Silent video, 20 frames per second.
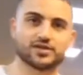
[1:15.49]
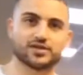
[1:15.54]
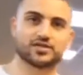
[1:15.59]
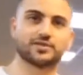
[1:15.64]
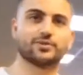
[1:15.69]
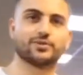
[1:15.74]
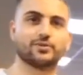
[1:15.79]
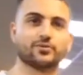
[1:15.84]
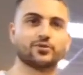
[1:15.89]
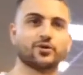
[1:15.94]
I see
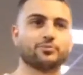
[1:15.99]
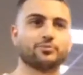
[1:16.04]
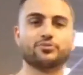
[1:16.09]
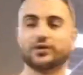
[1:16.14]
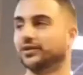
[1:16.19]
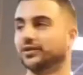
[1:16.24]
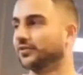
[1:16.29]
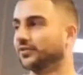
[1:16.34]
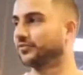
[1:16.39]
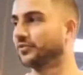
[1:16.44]
people not
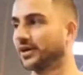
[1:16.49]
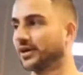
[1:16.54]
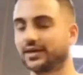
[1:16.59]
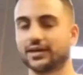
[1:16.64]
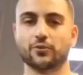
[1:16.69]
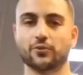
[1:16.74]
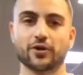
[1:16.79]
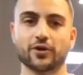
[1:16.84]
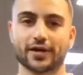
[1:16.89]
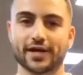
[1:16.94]
breathing throughout
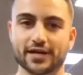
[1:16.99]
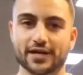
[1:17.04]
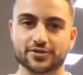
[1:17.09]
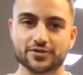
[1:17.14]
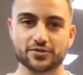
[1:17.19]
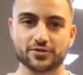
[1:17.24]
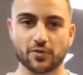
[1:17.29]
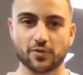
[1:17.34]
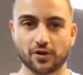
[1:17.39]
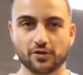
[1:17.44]
their workouts
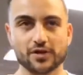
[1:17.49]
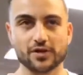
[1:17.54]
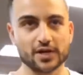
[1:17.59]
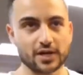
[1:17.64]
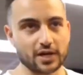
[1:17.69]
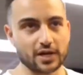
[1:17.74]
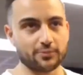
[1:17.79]
as well.